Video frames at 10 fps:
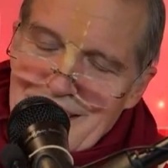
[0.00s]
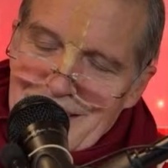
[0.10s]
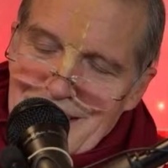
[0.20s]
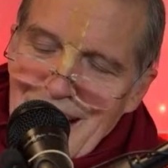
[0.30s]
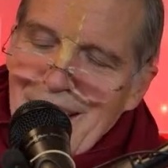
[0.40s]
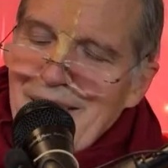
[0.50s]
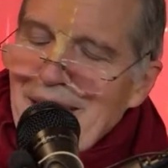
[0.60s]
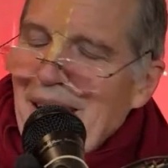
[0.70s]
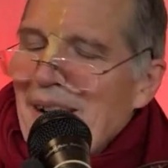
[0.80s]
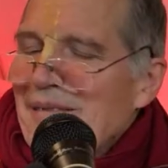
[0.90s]

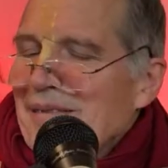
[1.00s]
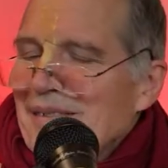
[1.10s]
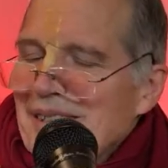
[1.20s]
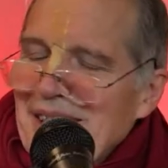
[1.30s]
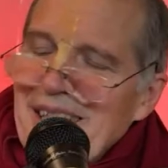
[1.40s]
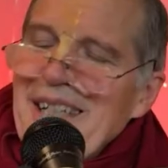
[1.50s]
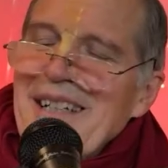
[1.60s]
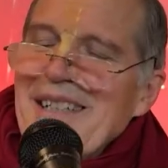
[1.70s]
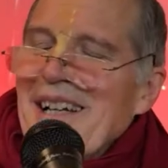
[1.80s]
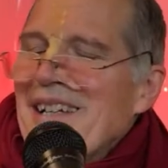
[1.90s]
Shravanam,
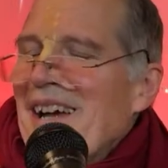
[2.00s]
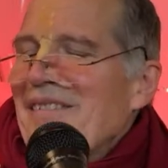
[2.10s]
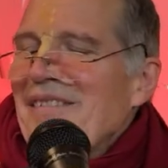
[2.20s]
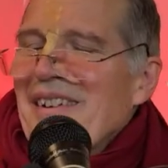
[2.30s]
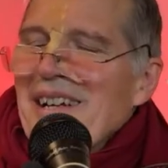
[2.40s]
Kirtanam,